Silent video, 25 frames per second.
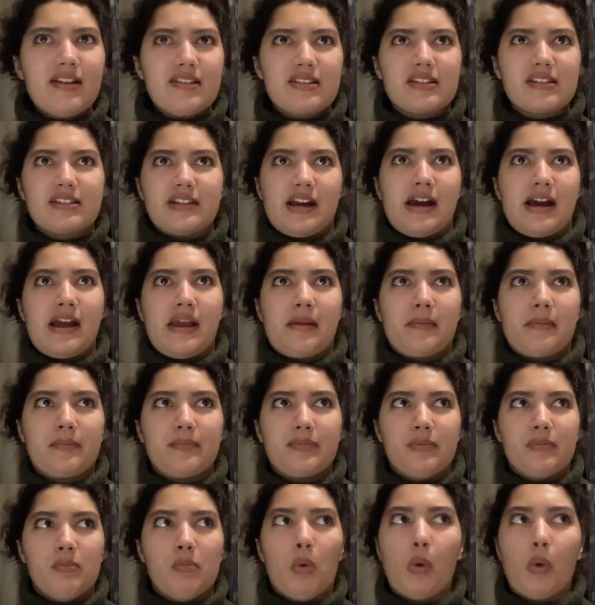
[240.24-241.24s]
the
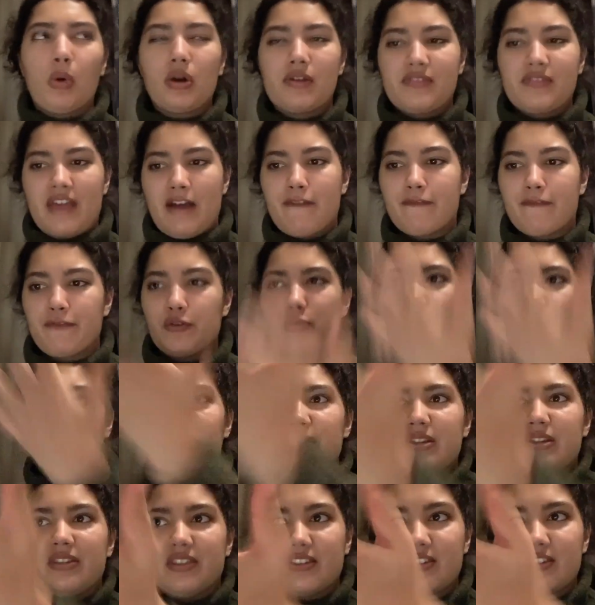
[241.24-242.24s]
time, more of that food will
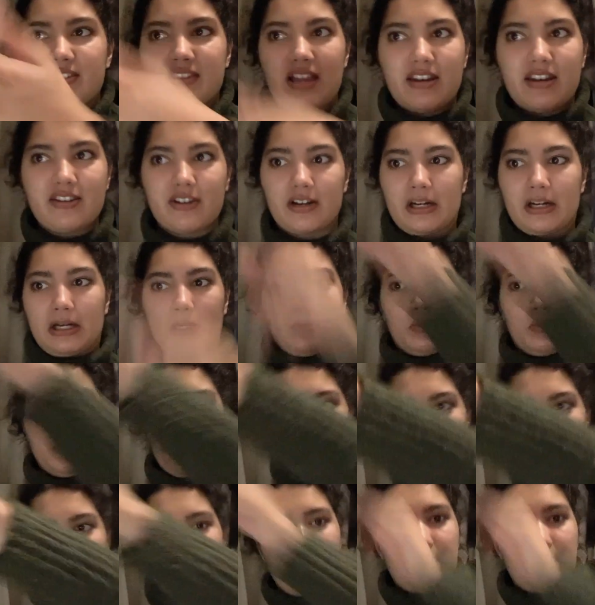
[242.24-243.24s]
be in the center where
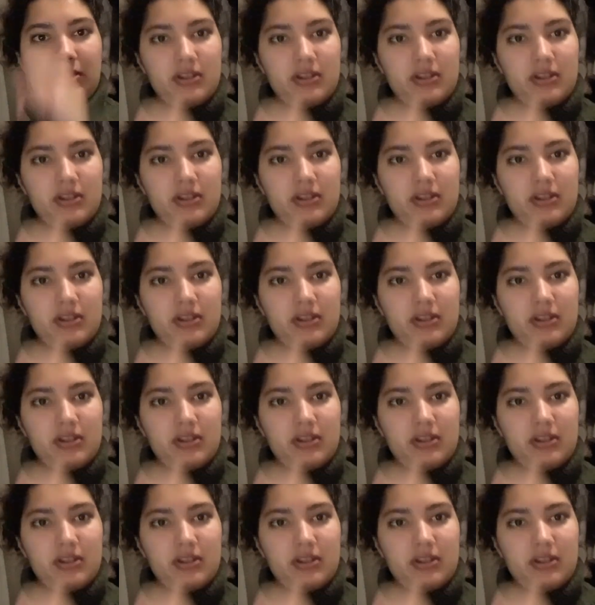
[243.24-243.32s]
you